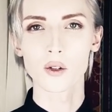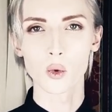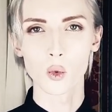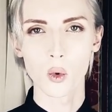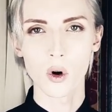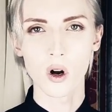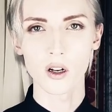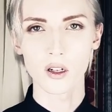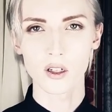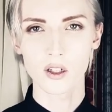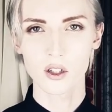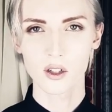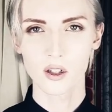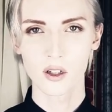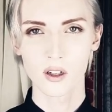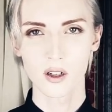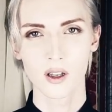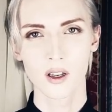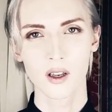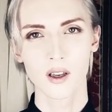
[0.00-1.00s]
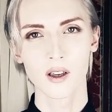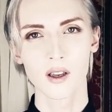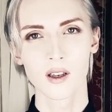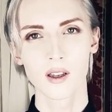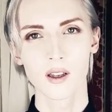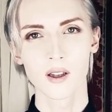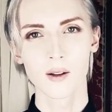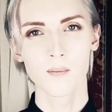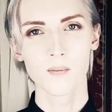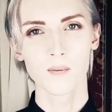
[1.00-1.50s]
to watch.
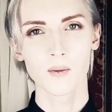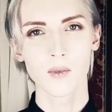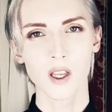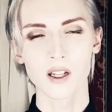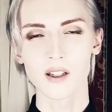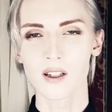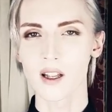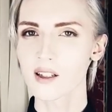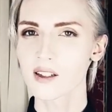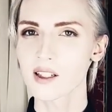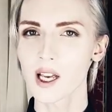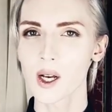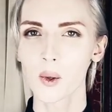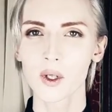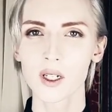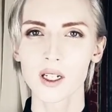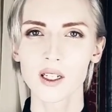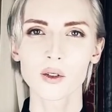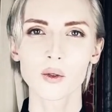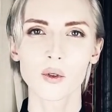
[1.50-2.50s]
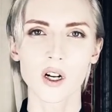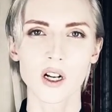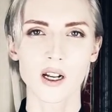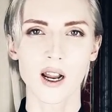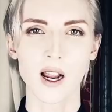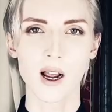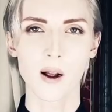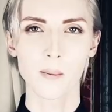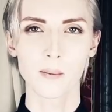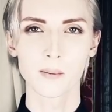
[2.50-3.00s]
And that's how it is right
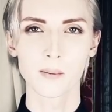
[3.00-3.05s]
now.